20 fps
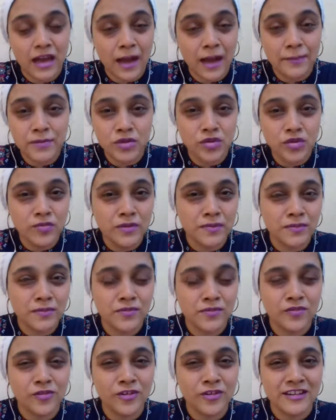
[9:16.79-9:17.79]
I'm human
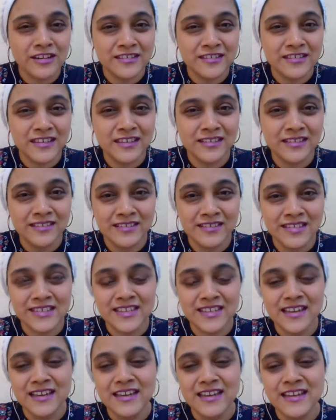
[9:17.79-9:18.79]
before anything else.
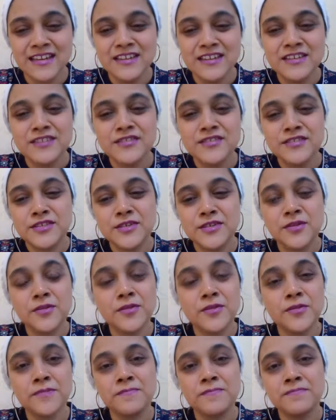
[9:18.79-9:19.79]

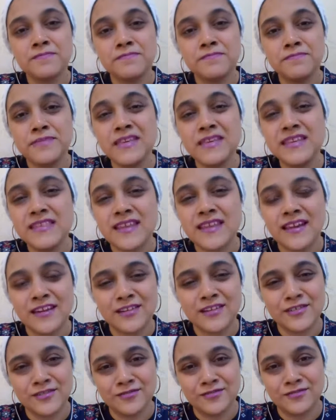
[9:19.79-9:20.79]
So be
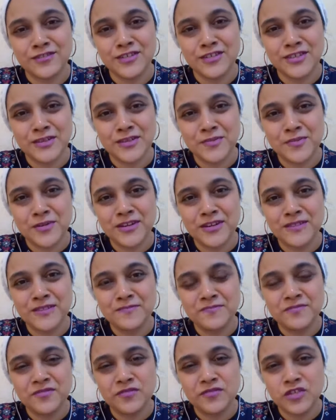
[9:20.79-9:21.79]
there for
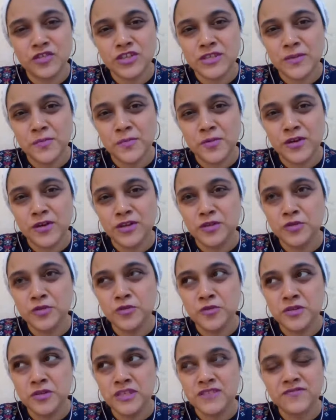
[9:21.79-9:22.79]
someone
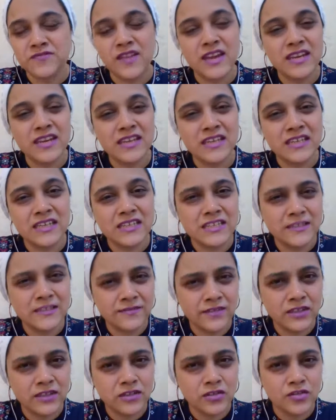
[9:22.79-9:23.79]
who is finding it
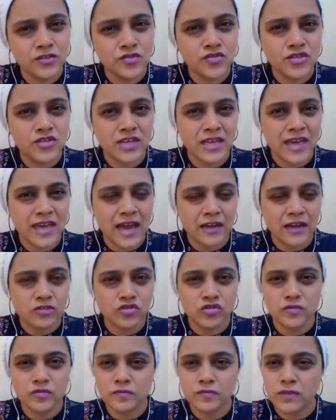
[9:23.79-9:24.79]
difficult to take
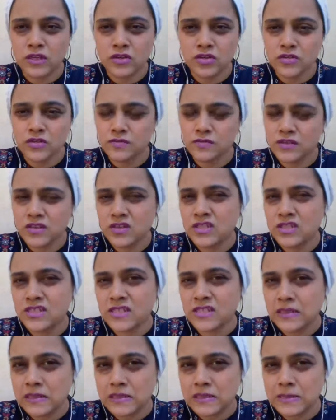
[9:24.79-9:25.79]
action because they're
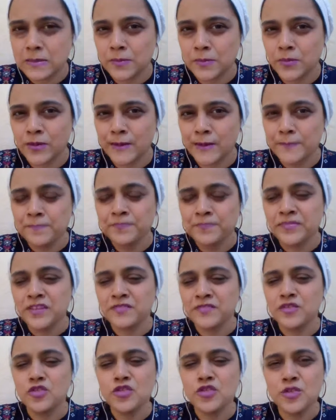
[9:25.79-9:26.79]
stuck somewhere.
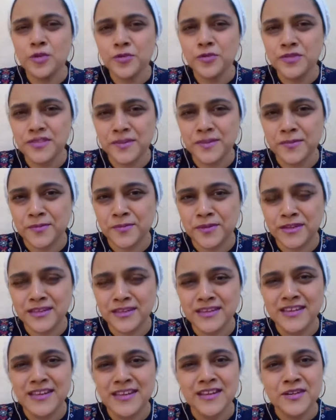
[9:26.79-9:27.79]
If you know someone
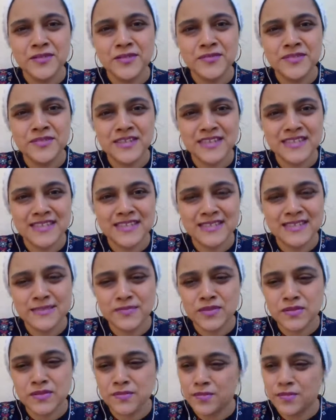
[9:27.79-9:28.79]
who needs some
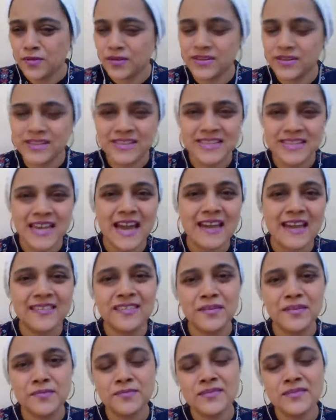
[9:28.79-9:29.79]
support, tag
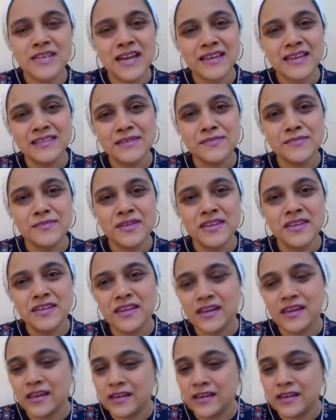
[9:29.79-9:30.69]
them in.